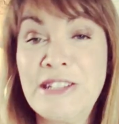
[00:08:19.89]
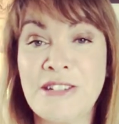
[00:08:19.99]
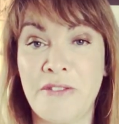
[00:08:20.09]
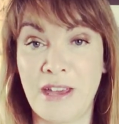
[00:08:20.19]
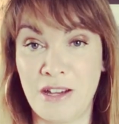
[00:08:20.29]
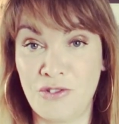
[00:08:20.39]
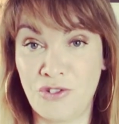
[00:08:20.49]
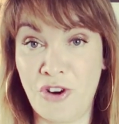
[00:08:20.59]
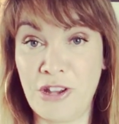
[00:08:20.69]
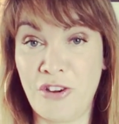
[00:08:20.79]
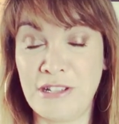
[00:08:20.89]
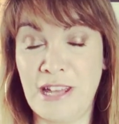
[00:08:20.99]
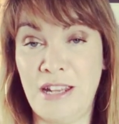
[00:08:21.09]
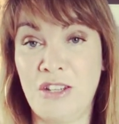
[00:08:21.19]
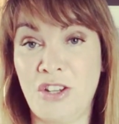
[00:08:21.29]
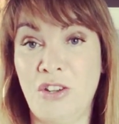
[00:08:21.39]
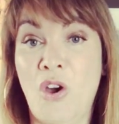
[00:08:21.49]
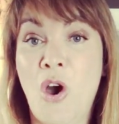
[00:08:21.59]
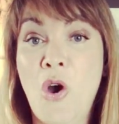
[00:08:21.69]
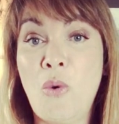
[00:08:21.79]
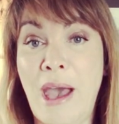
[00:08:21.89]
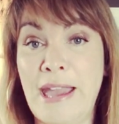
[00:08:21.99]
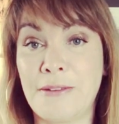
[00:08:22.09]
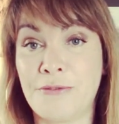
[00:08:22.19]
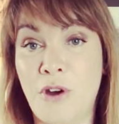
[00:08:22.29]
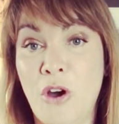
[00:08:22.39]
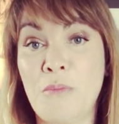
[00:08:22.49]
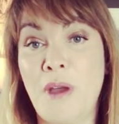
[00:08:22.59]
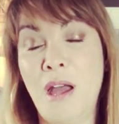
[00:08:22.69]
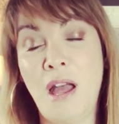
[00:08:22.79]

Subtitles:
so they're drawing your attention away from